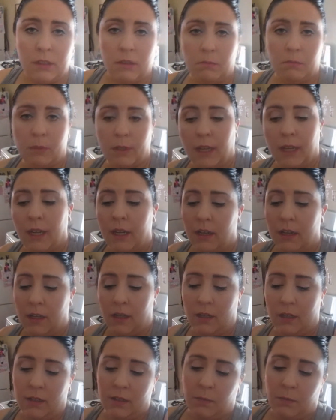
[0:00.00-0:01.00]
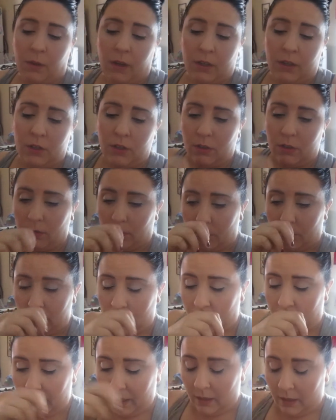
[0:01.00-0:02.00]
and some banana, and a splash of O
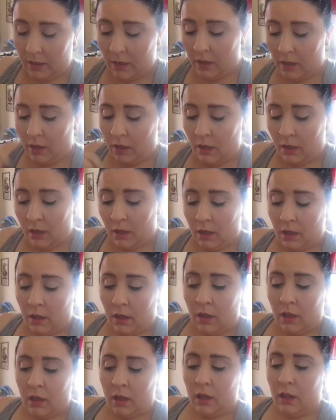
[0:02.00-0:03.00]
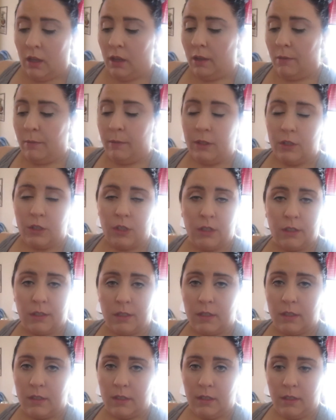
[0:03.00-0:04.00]
J. And we
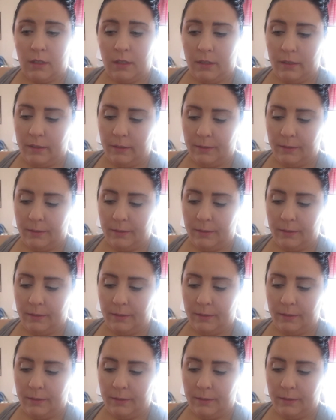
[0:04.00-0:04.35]
just